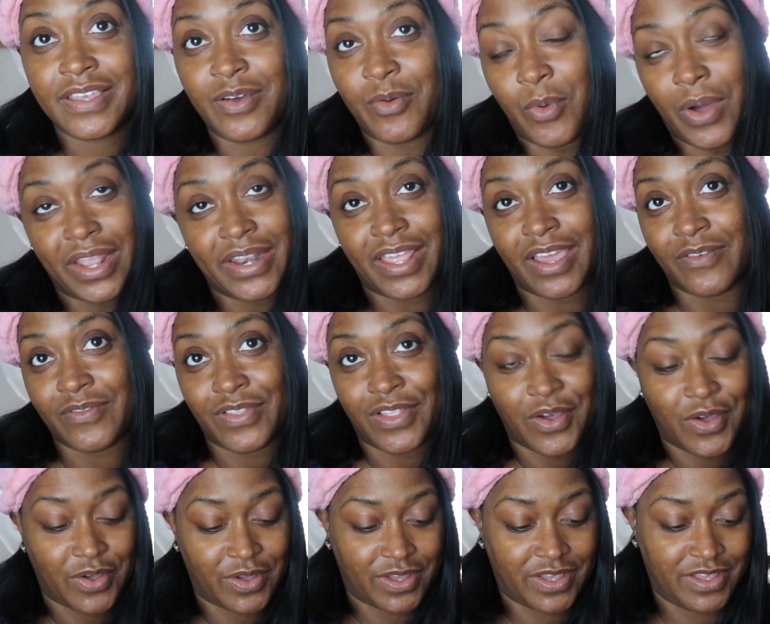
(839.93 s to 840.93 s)
Why not
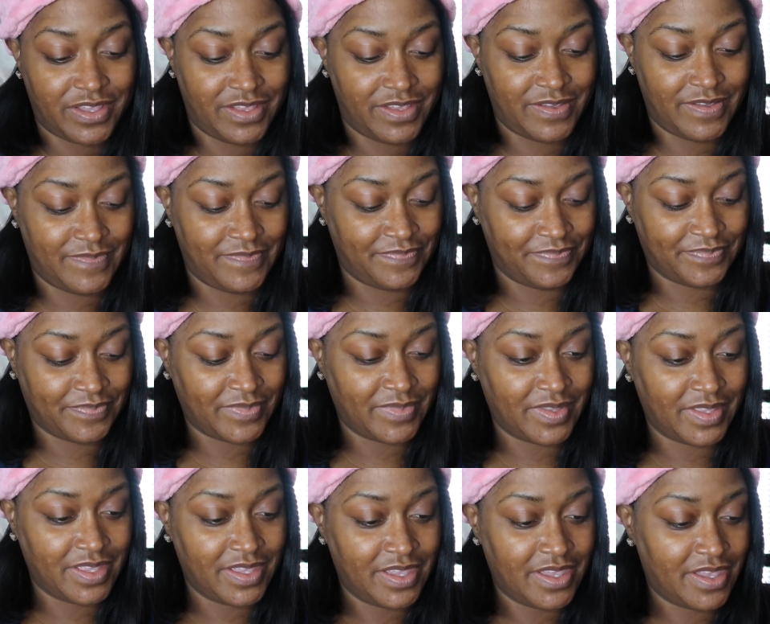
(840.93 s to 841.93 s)
vlog?
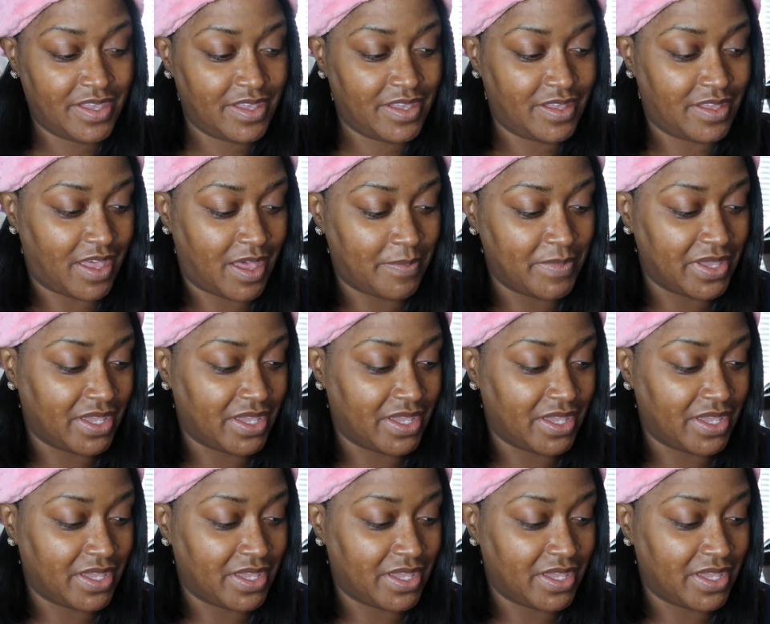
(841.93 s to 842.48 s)
I